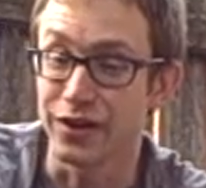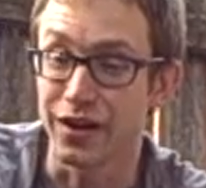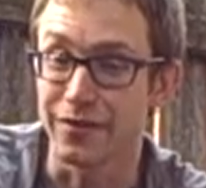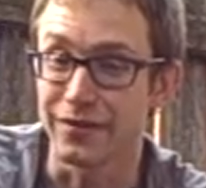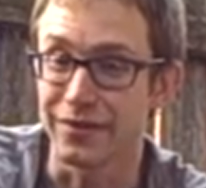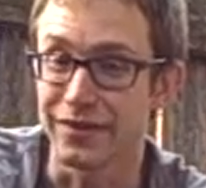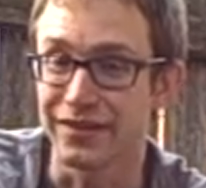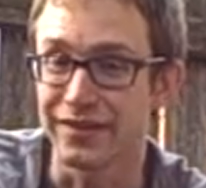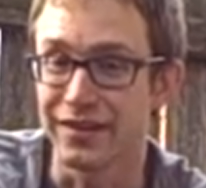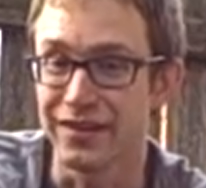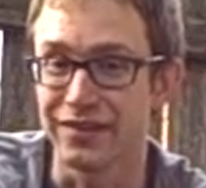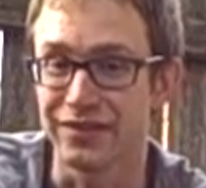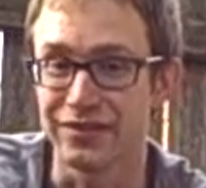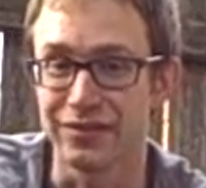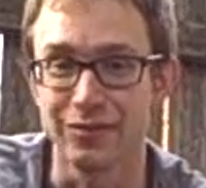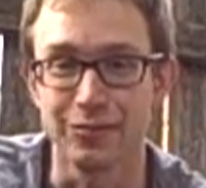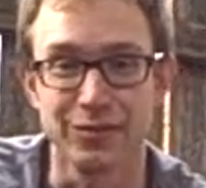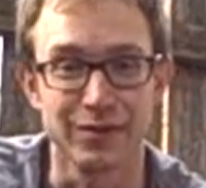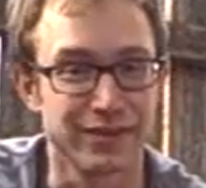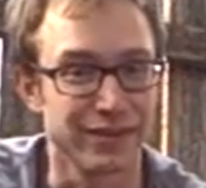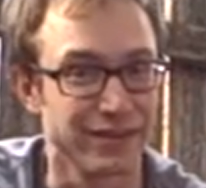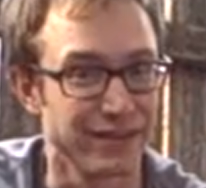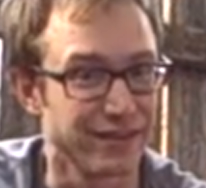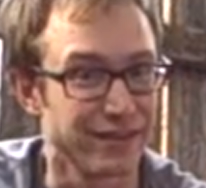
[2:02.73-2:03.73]
conversation,
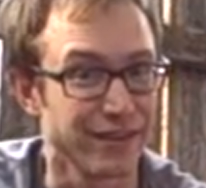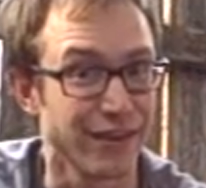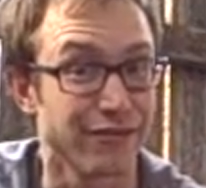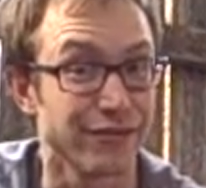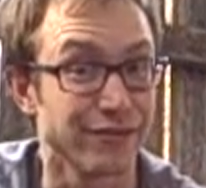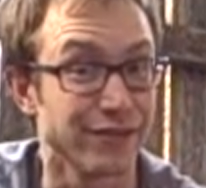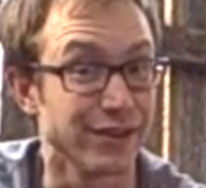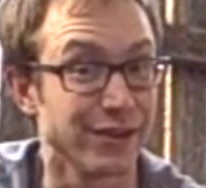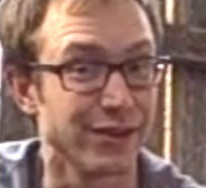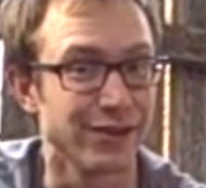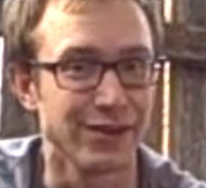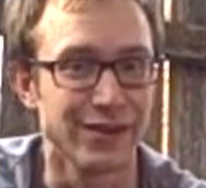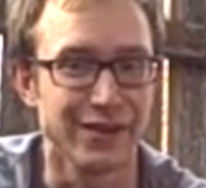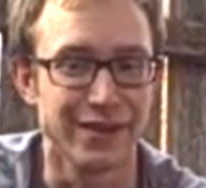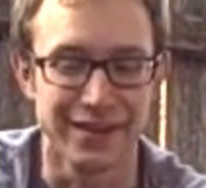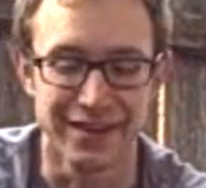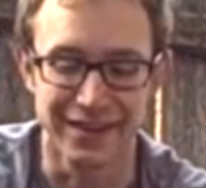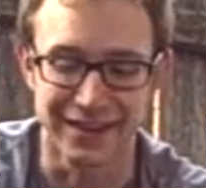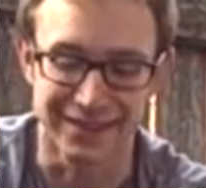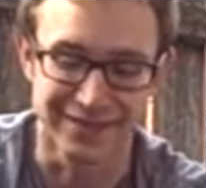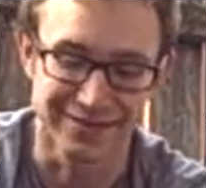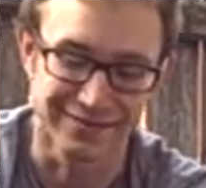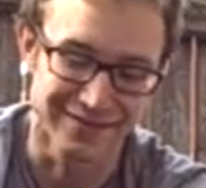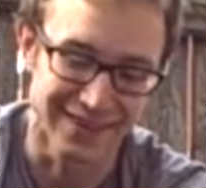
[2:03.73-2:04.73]
which is definitely a good
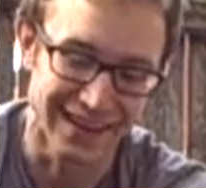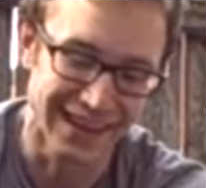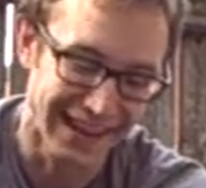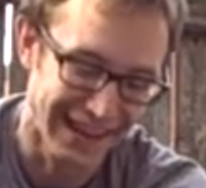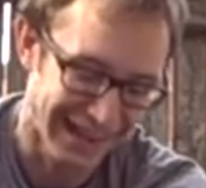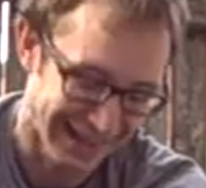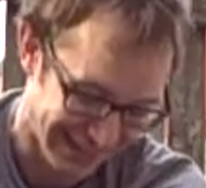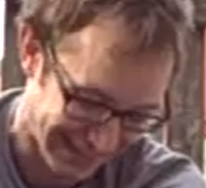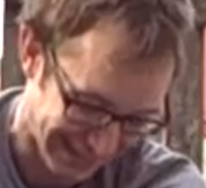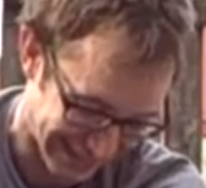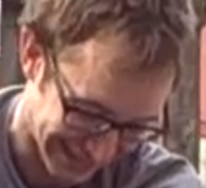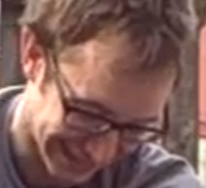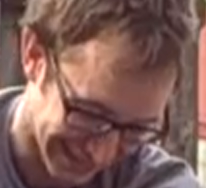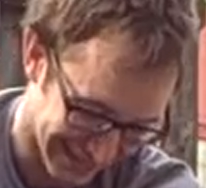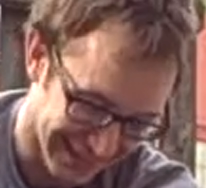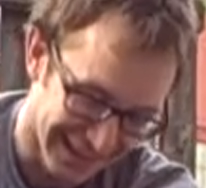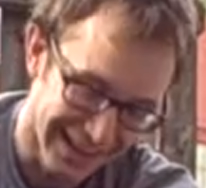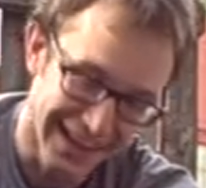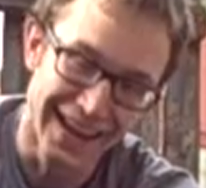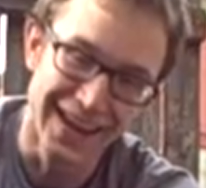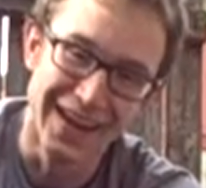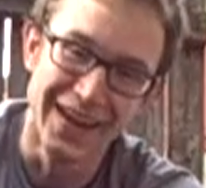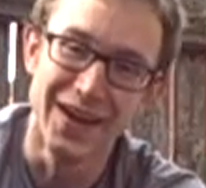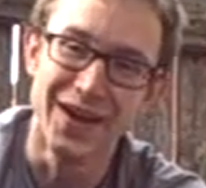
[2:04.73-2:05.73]
thing.
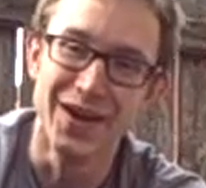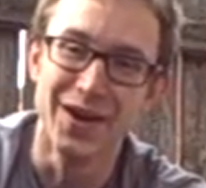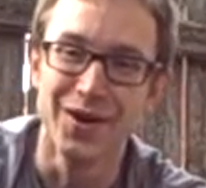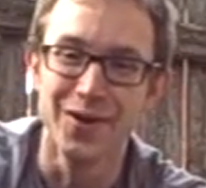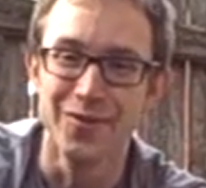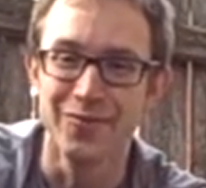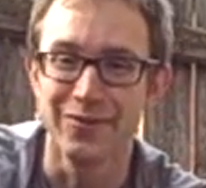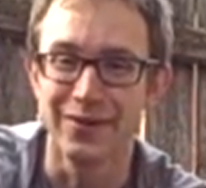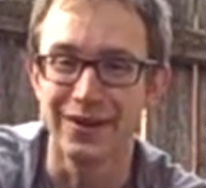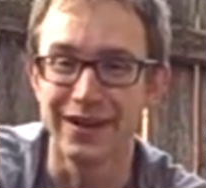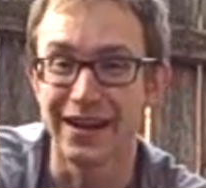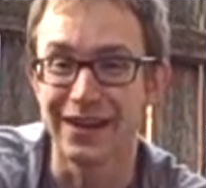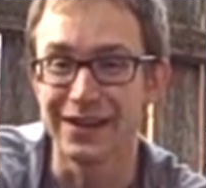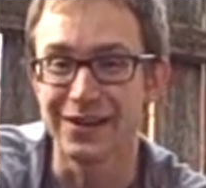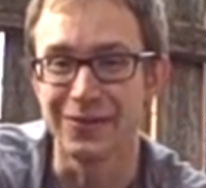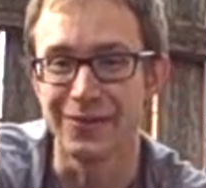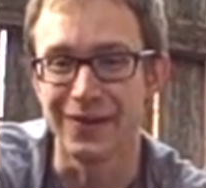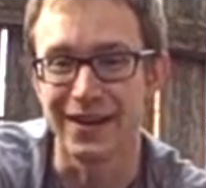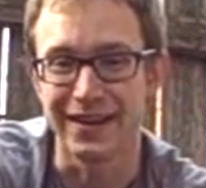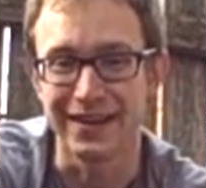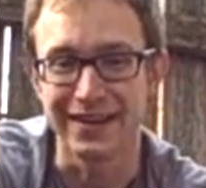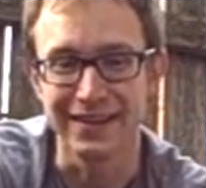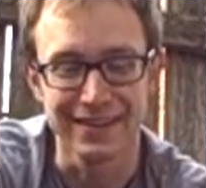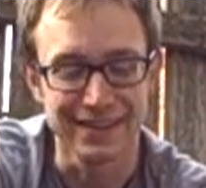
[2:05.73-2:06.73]
But
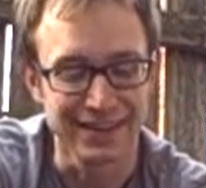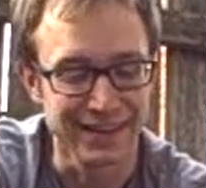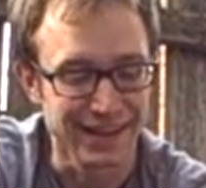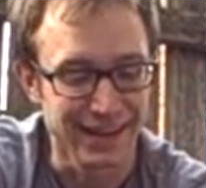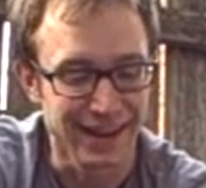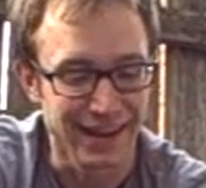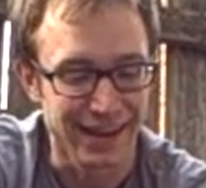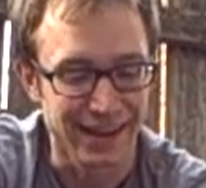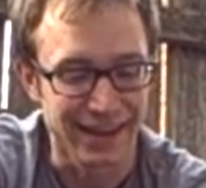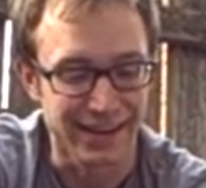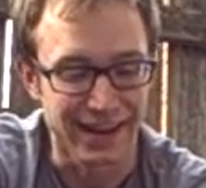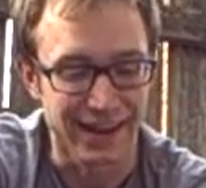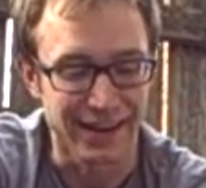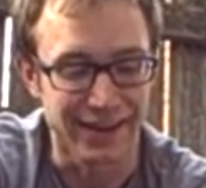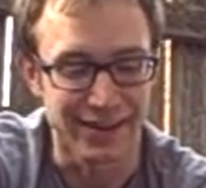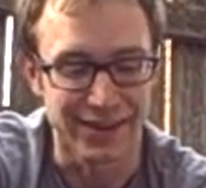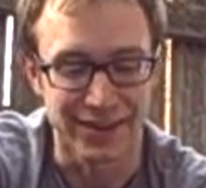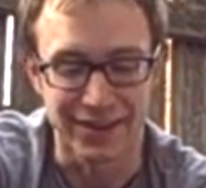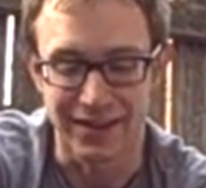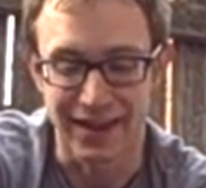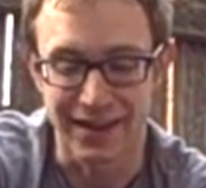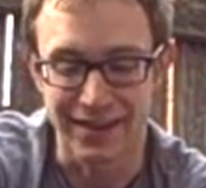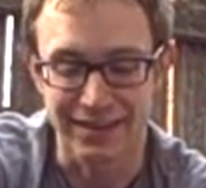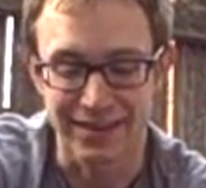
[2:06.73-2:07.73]
anyway,
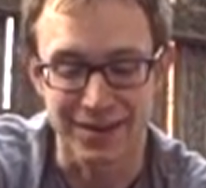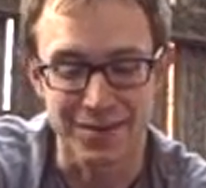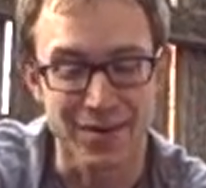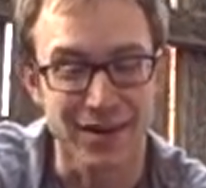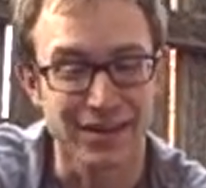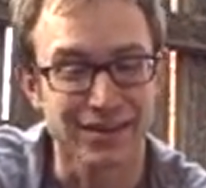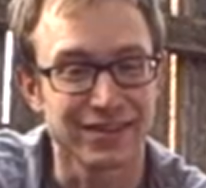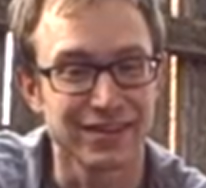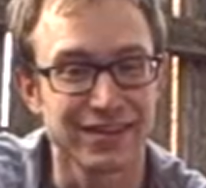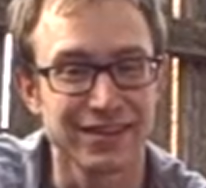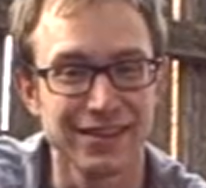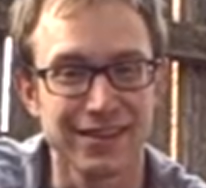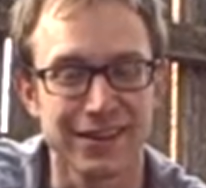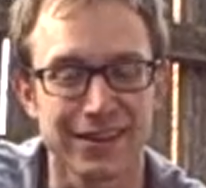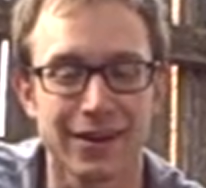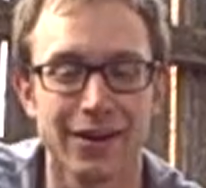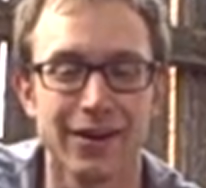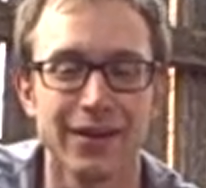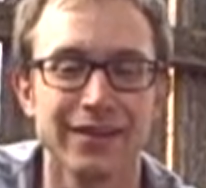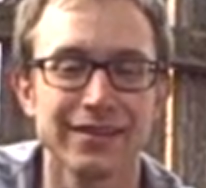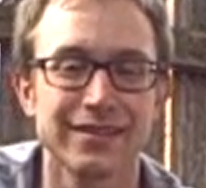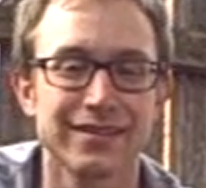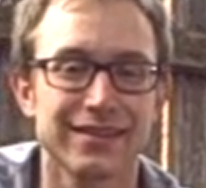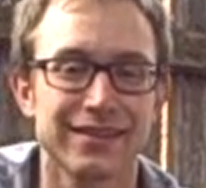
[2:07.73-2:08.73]
as I mentioned, the
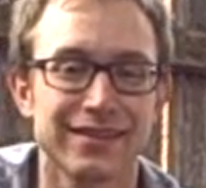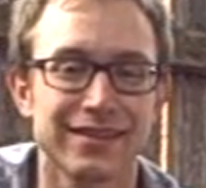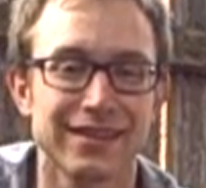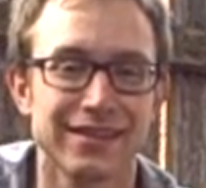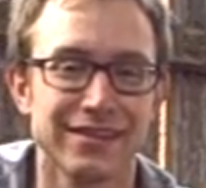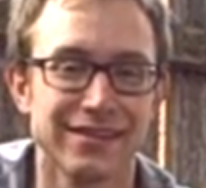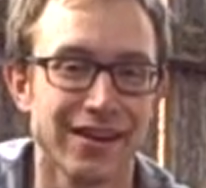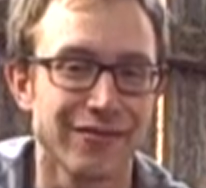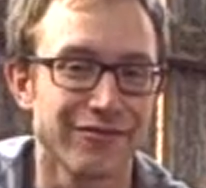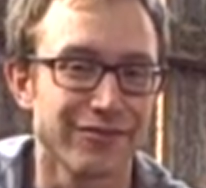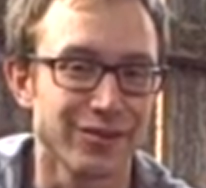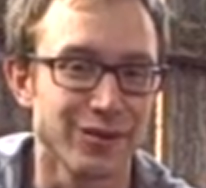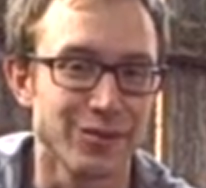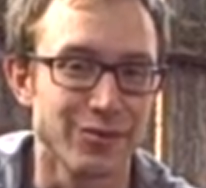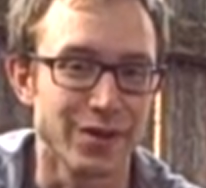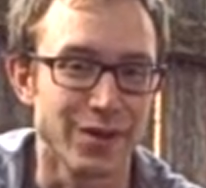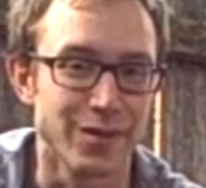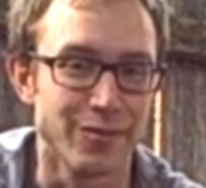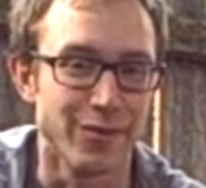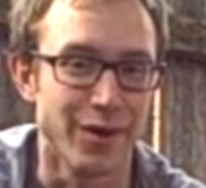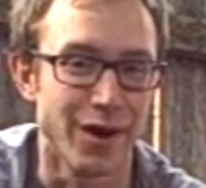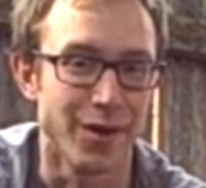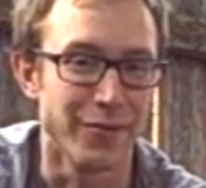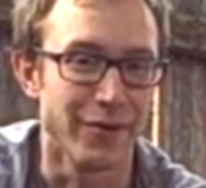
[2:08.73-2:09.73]
cost can definitely be
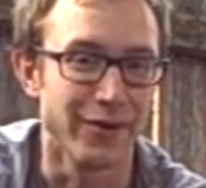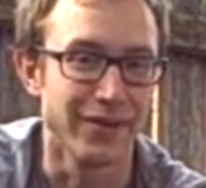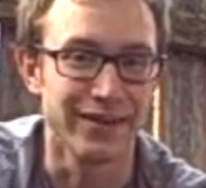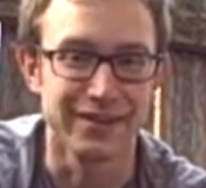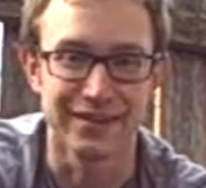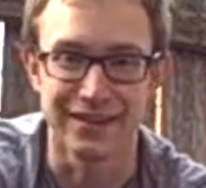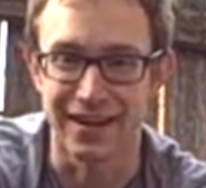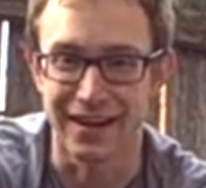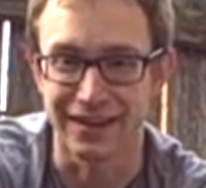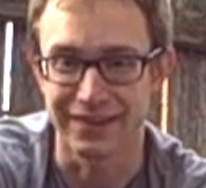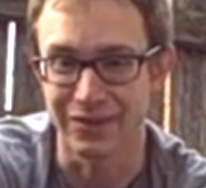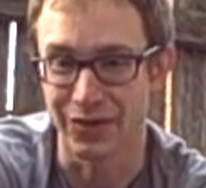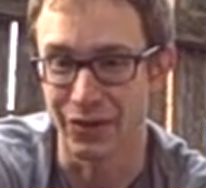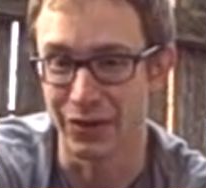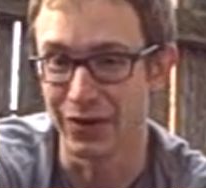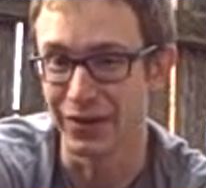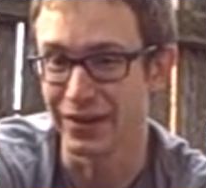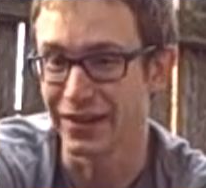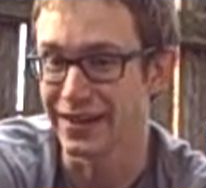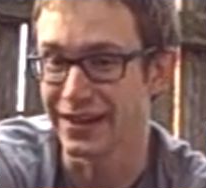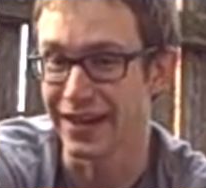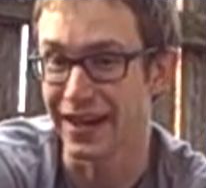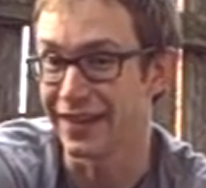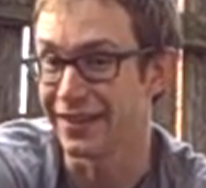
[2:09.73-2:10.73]
a bummer, and I
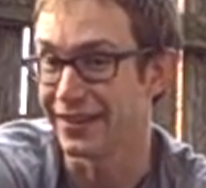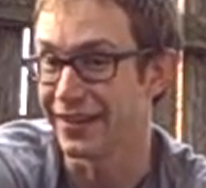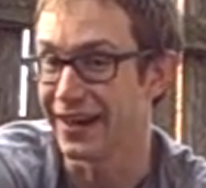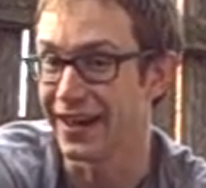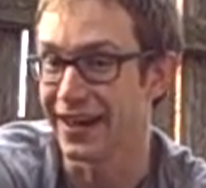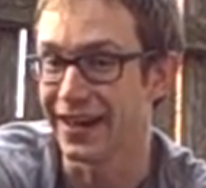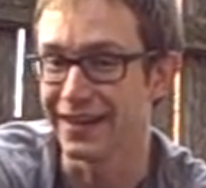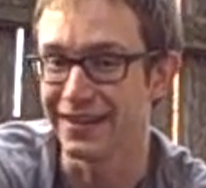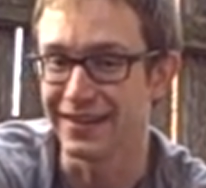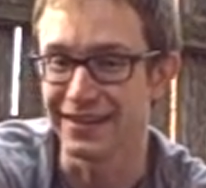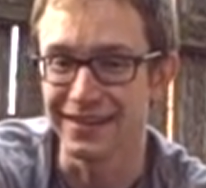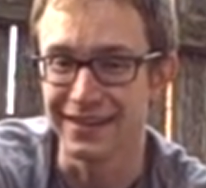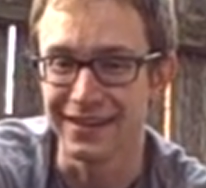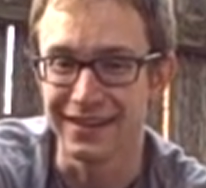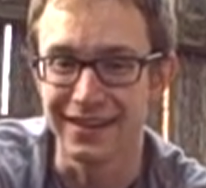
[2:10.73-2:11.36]
totally get that.